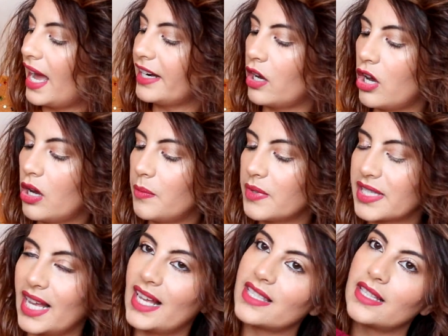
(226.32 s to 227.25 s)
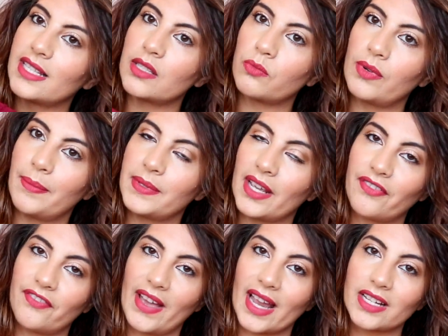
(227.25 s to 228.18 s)
and it almost has this ribbed
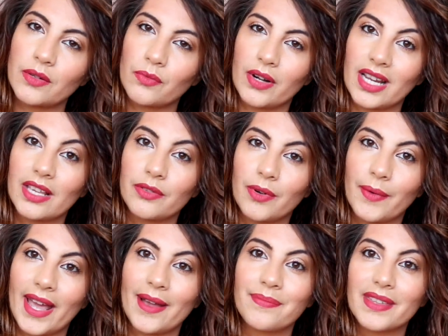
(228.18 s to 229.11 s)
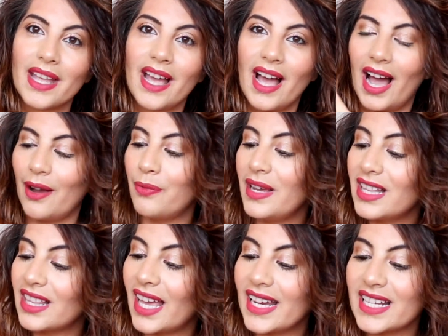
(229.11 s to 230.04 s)
effect running through it. I
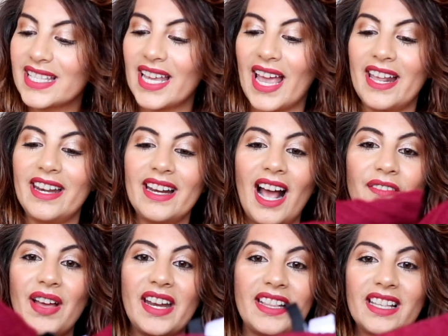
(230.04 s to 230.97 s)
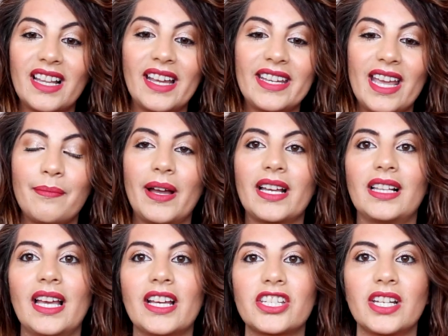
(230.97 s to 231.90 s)
really liked it. I didn't have anything like it in my
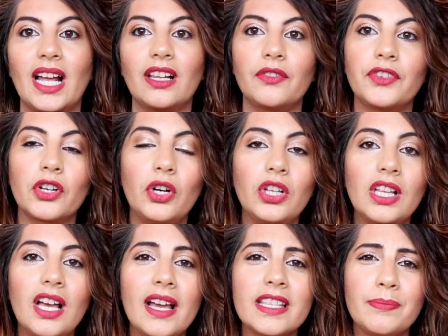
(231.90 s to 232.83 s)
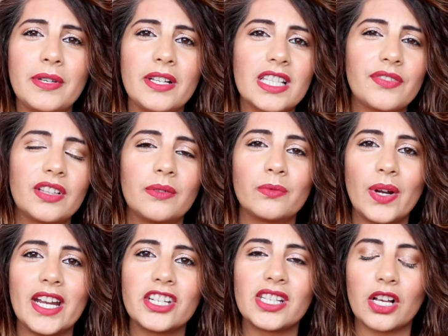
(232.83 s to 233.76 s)
collection. I love the colour. It's beautiful and
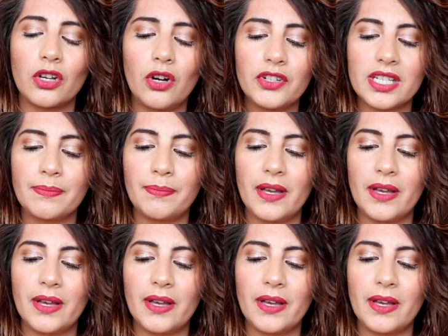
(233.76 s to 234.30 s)
rich, that gorgeous